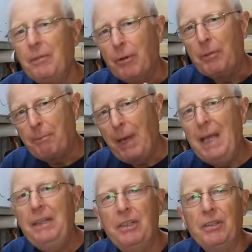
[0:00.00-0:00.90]
with
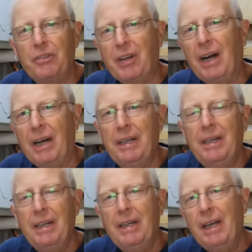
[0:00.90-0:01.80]
paint inside
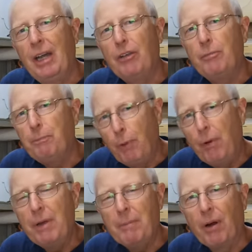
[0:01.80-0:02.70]
as
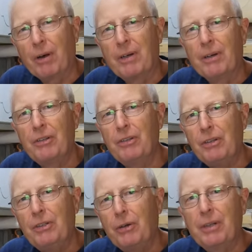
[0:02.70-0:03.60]
buoy markers
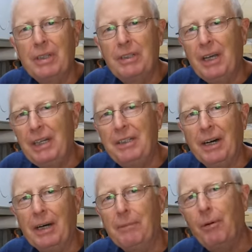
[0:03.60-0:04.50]
during the
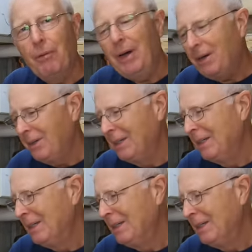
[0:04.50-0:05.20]
daytime. Well,